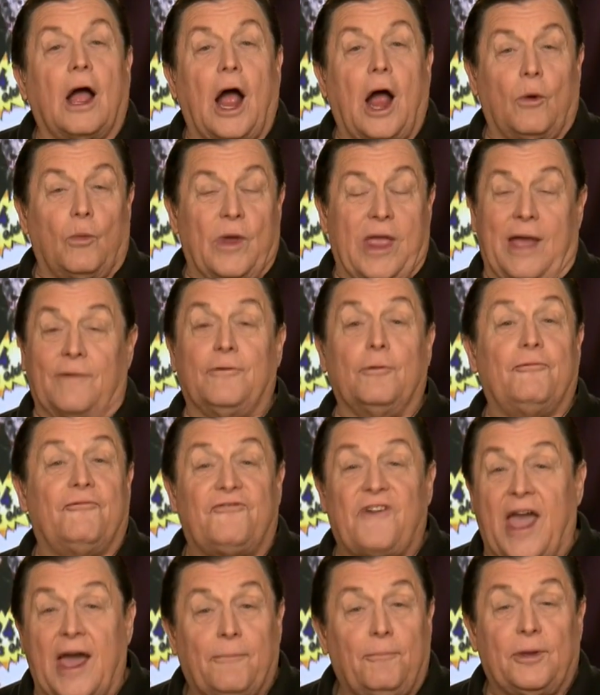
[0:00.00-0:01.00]
uh, we have a
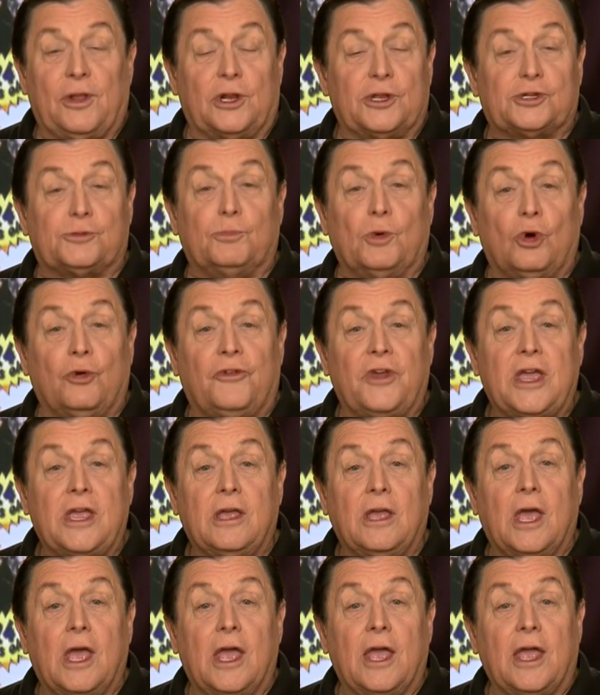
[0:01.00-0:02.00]
fabulous movie.
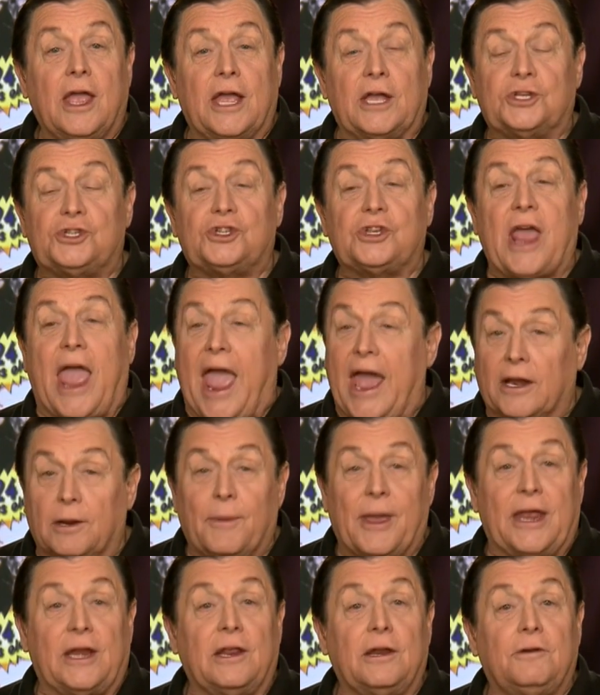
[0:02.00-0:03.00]
It's
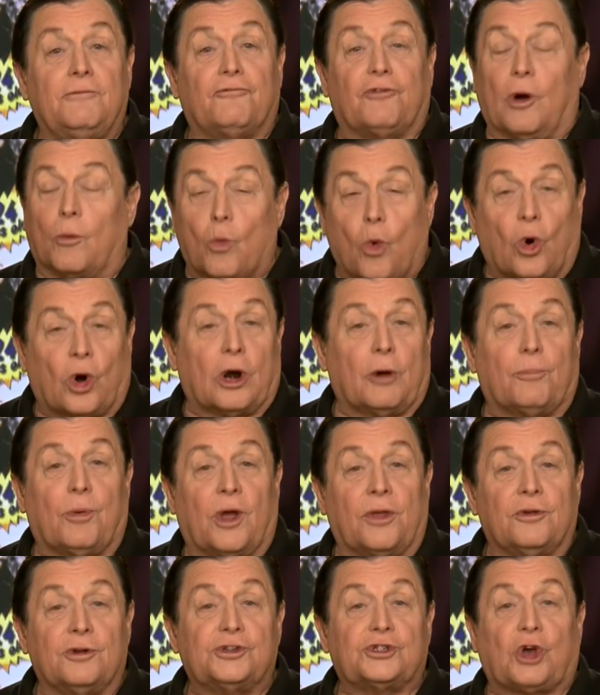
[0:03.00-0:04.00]
animated from Warner
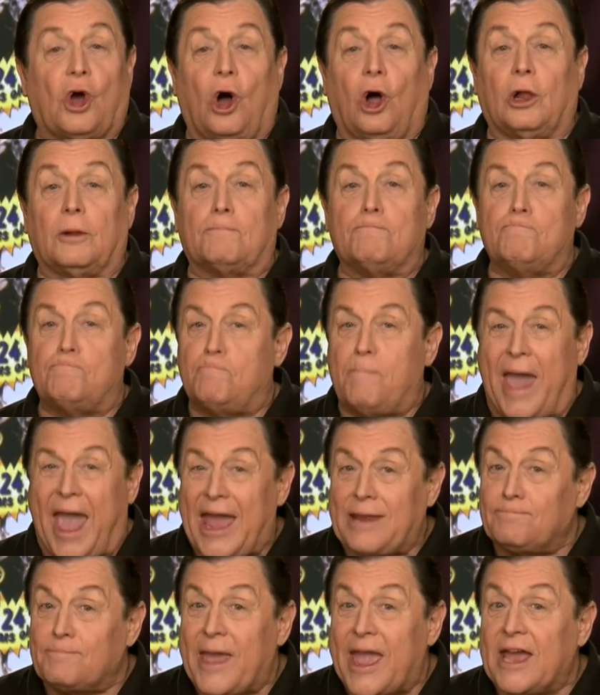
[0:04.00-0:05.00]
Brothers called
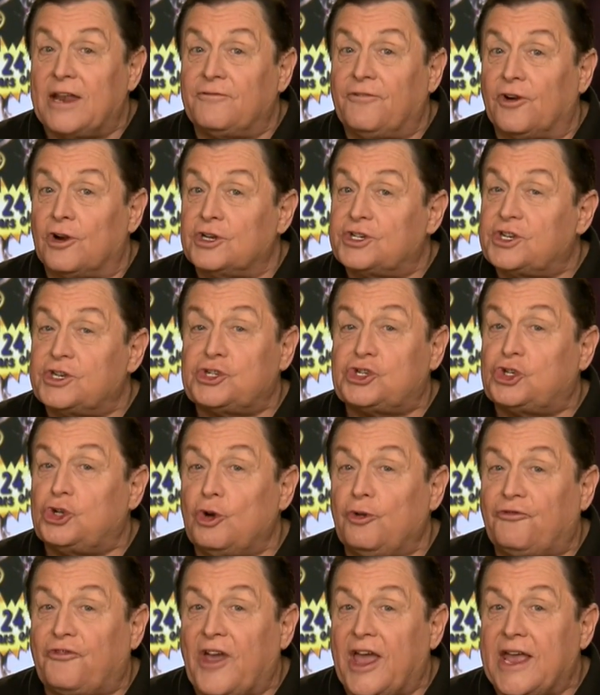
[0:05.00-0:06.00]
Batman versus
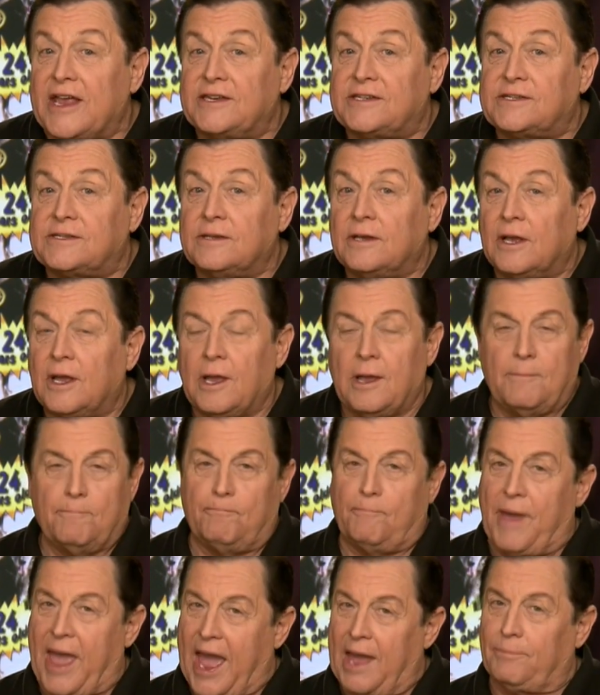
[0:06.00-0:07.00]
Two Face.
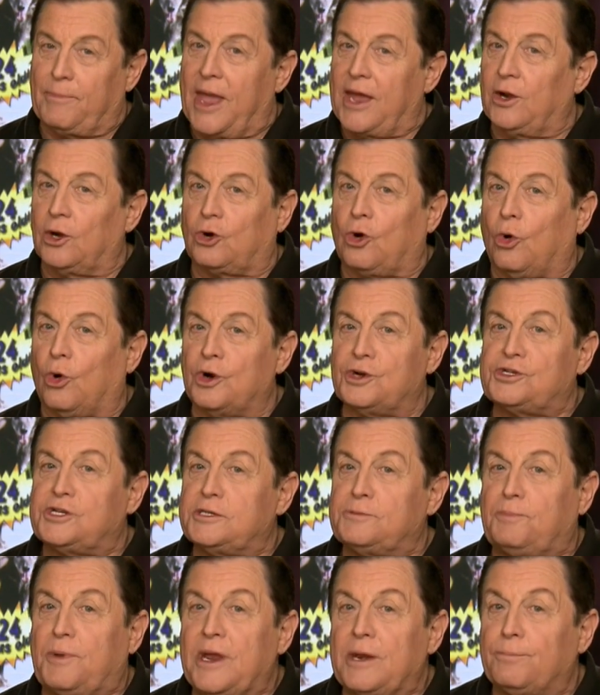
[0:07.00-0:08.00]
Batman, of course,
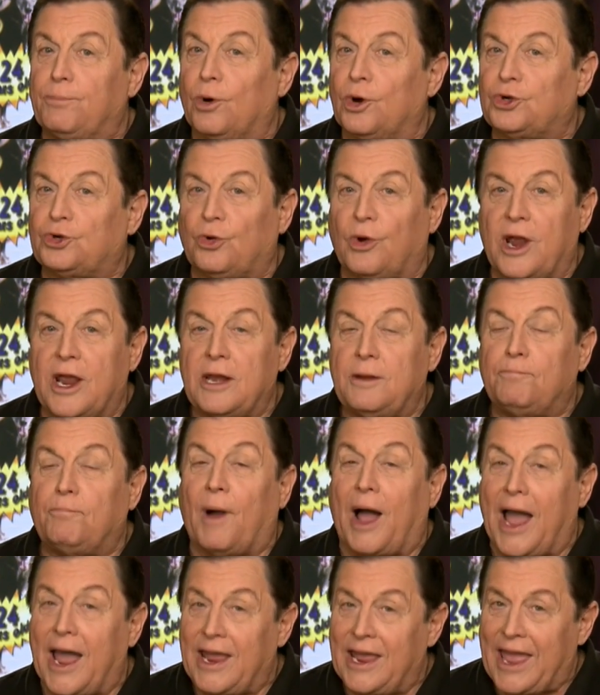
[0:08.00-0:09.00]
is being portrayed
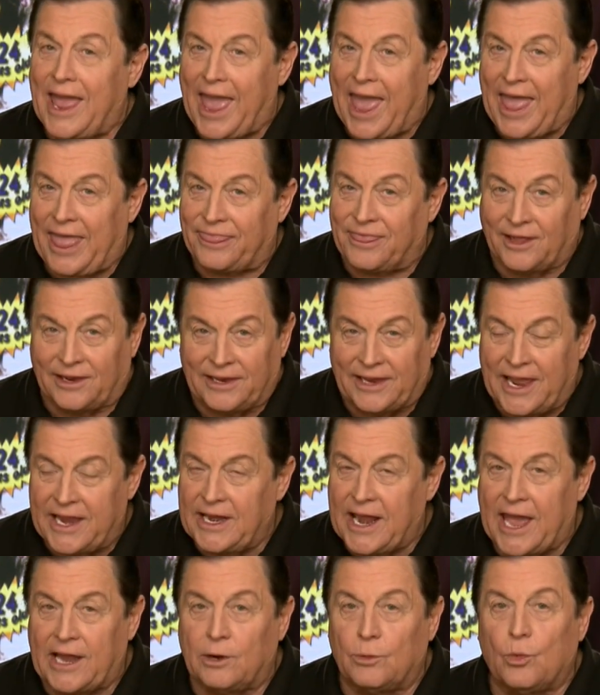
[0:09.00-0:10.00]
by the late
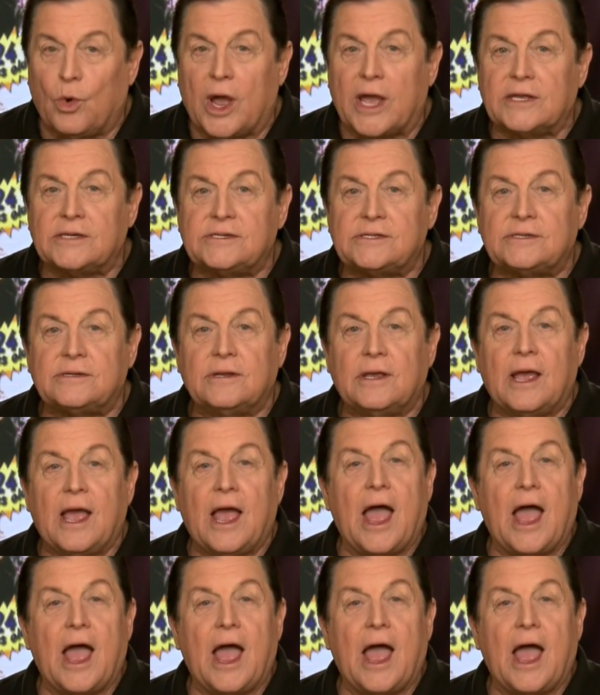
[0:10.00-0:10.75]
Adam West.